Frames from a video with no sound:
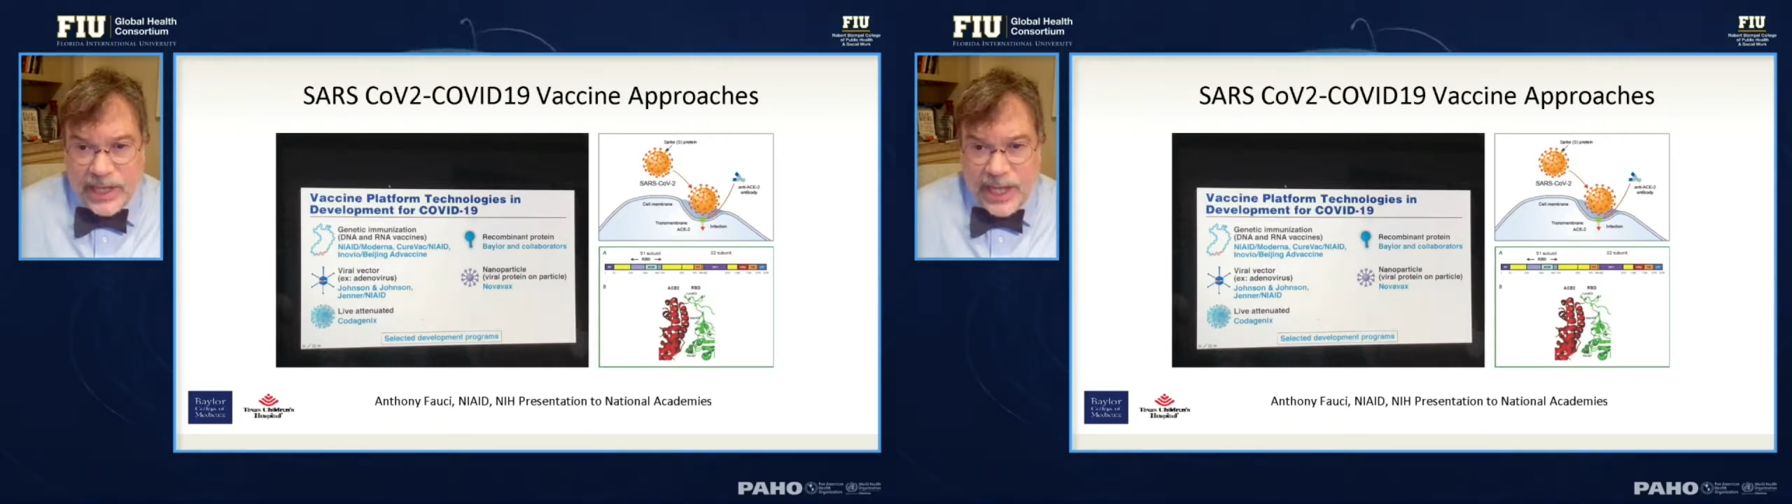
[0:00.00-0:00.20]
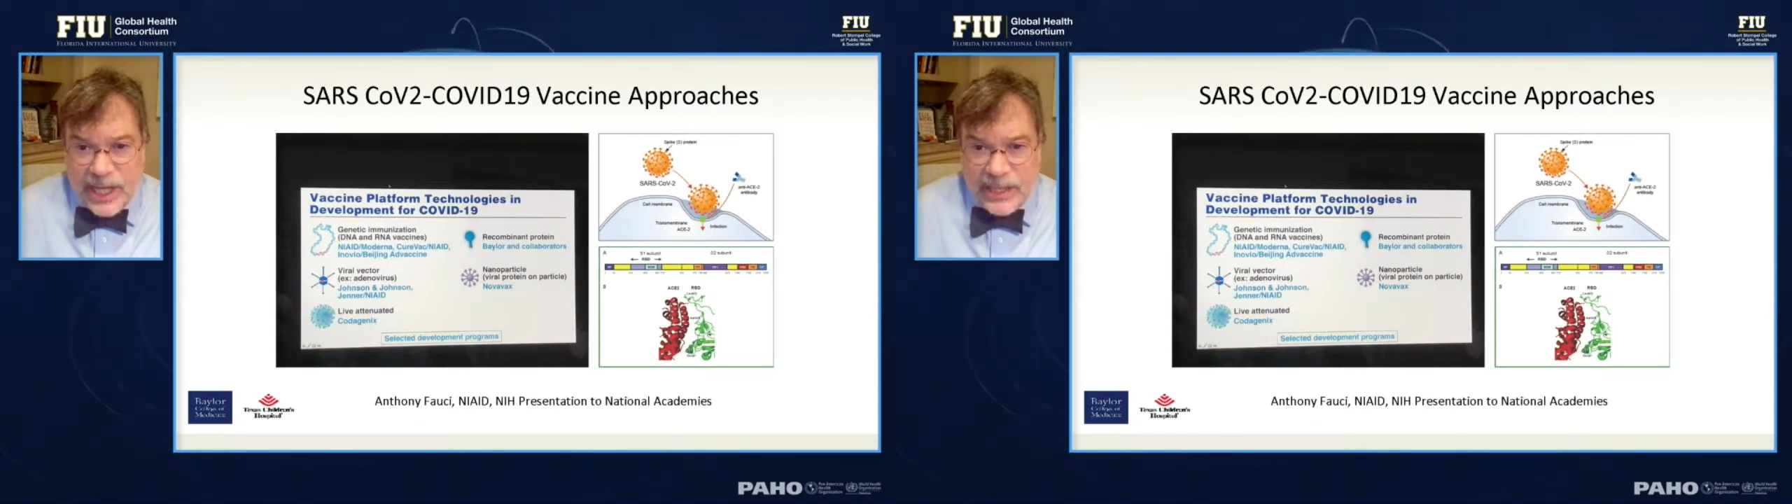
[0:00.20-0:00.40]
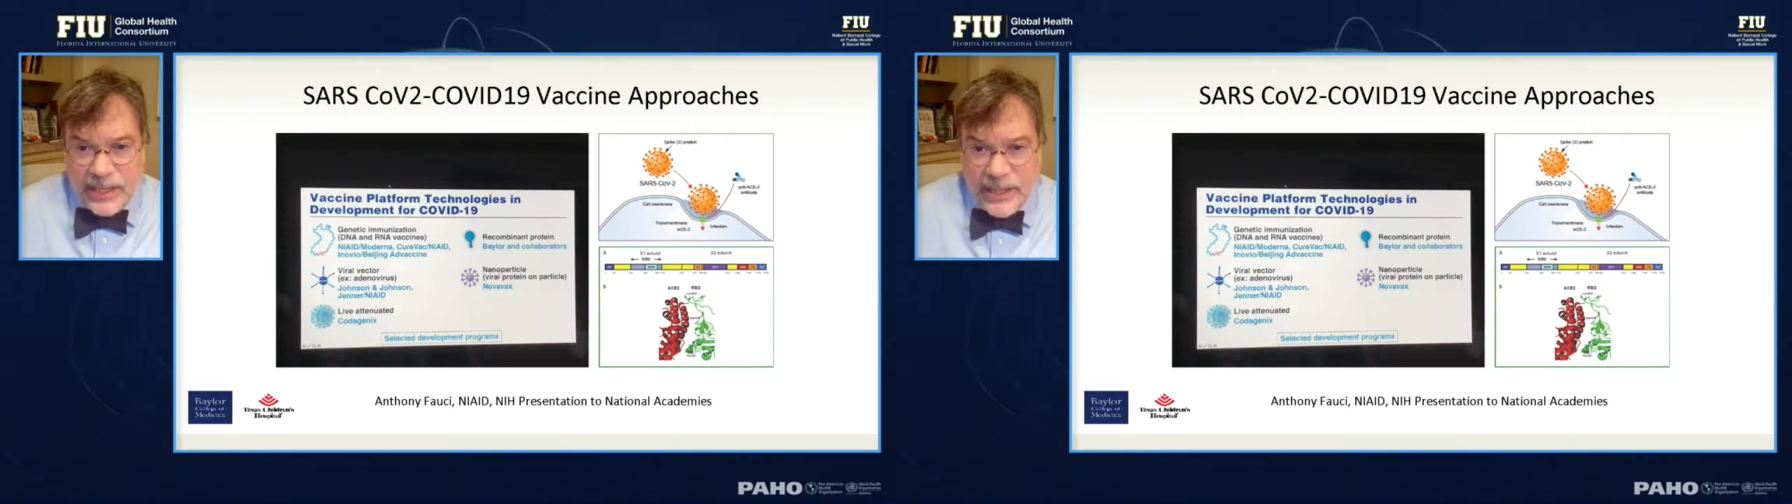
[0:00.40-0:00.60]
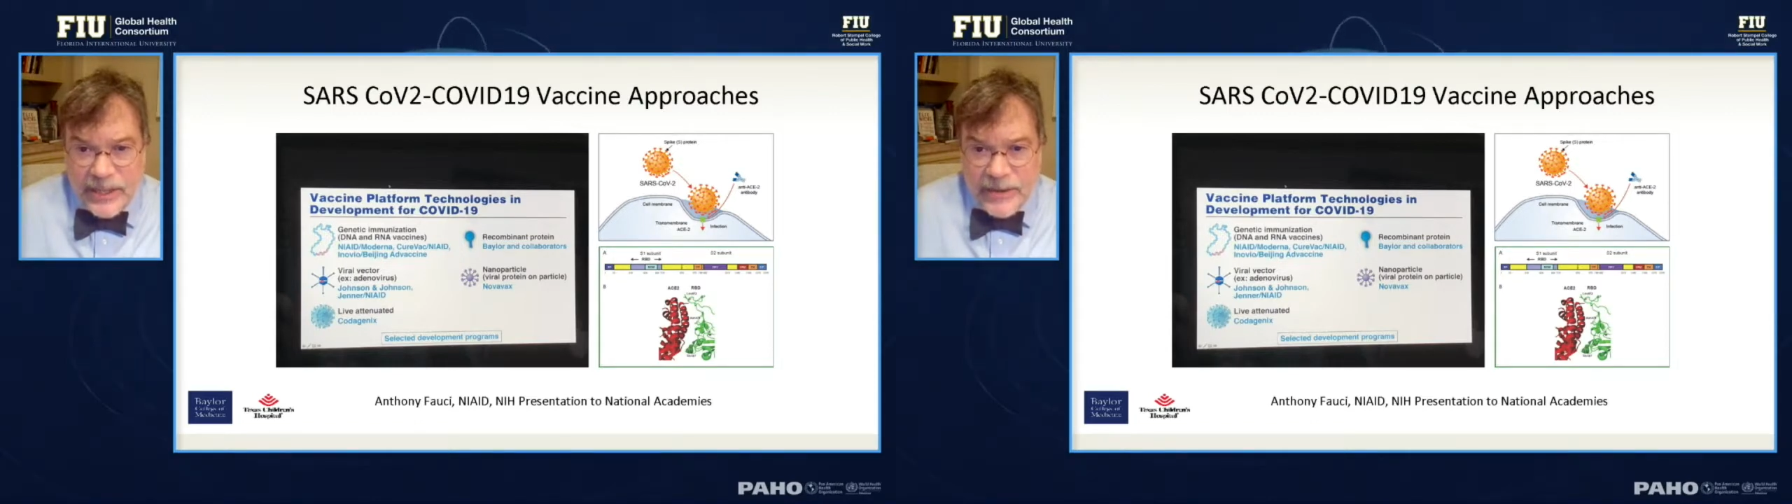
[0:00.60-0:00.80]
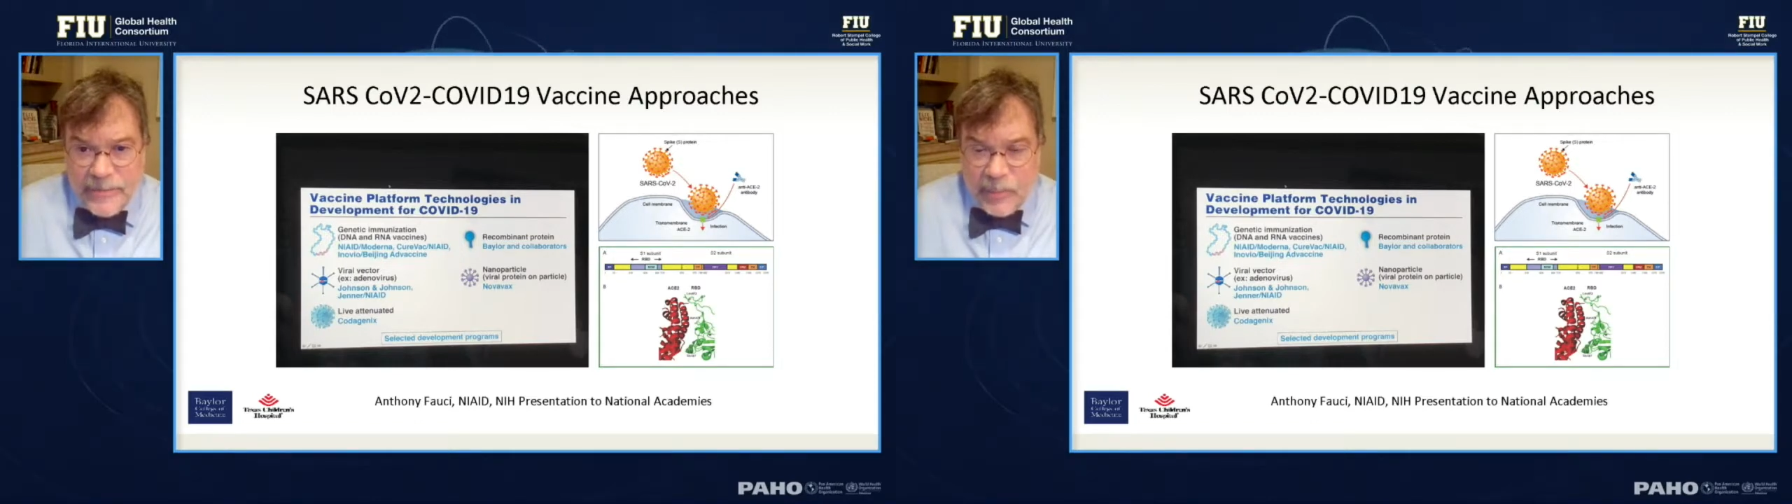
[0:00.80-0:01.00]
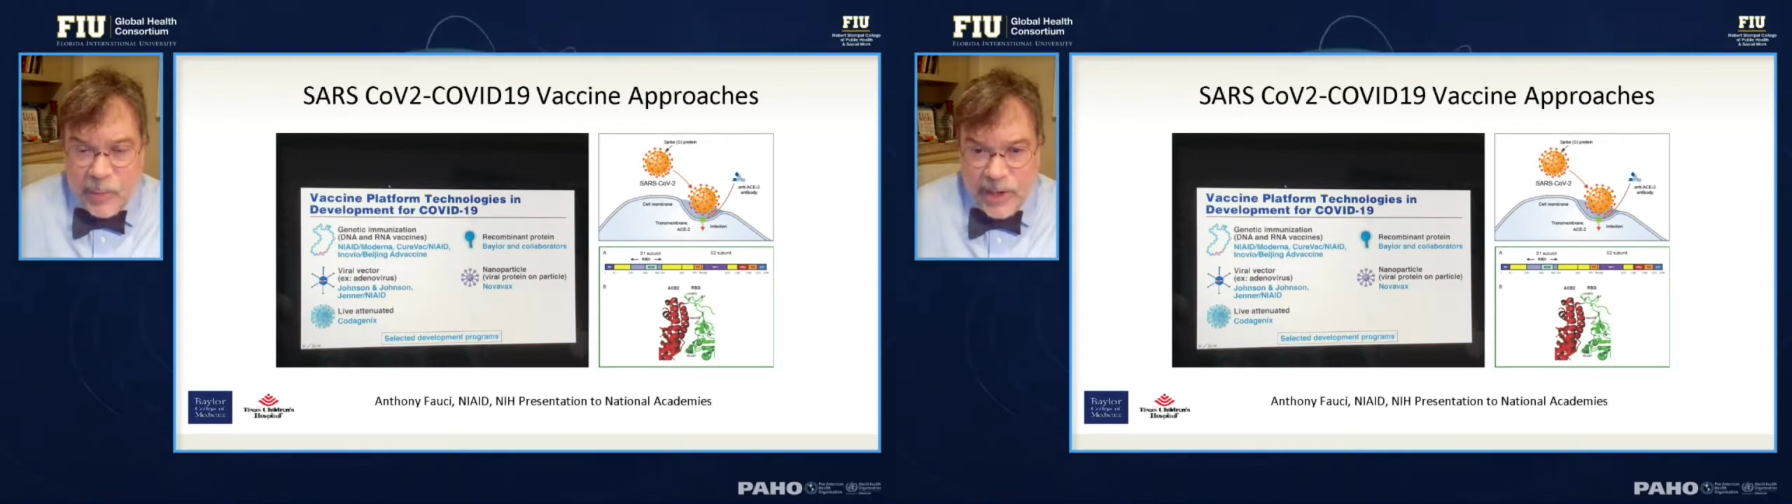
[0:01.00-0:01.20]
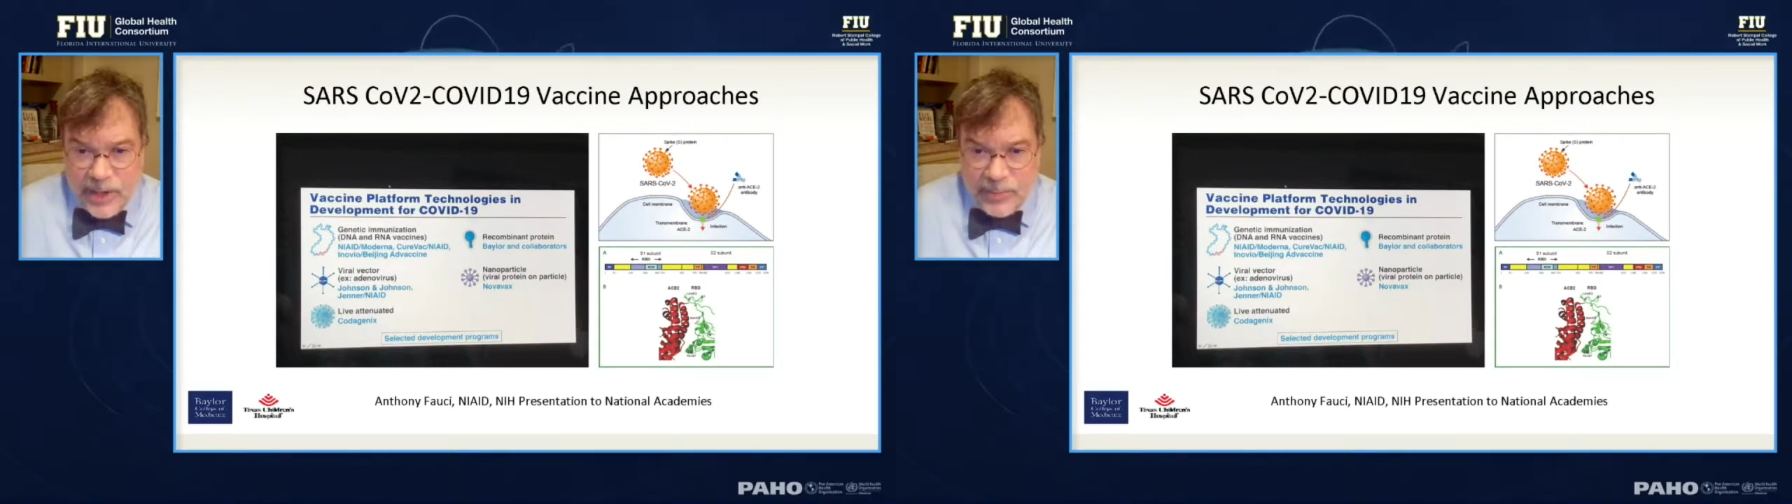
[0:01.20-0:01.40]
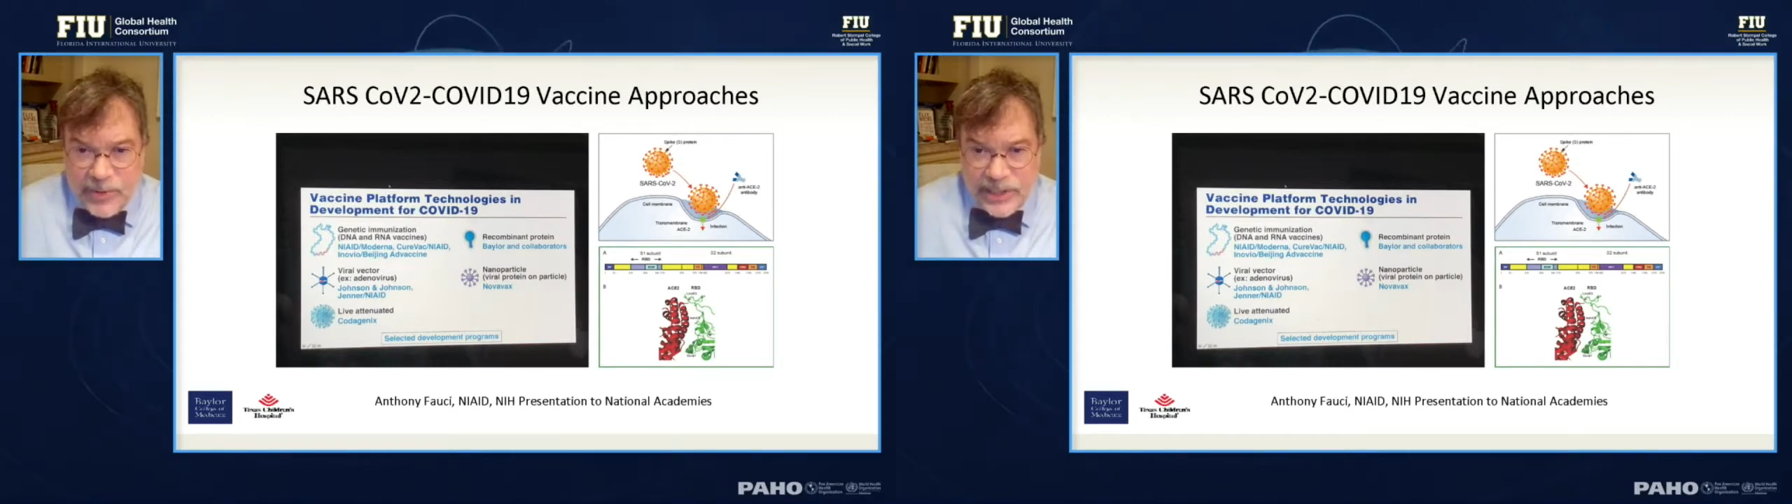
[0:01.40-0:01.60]
And one of
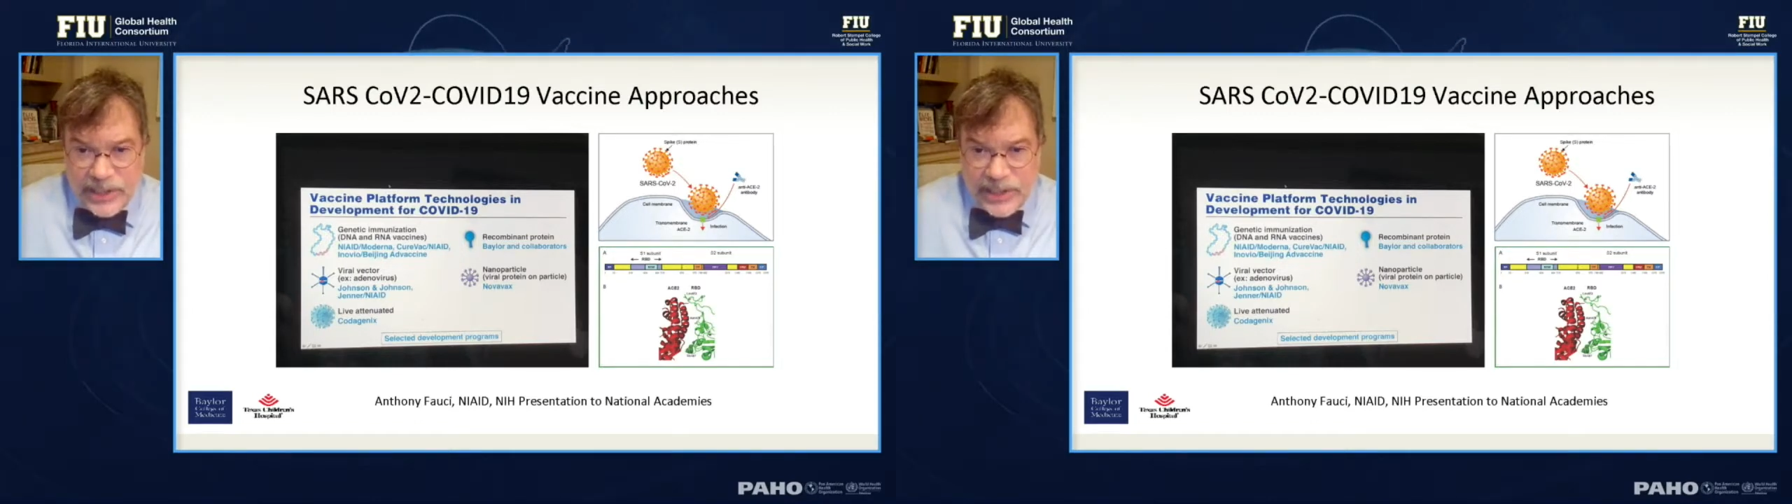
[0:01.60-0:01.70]
the points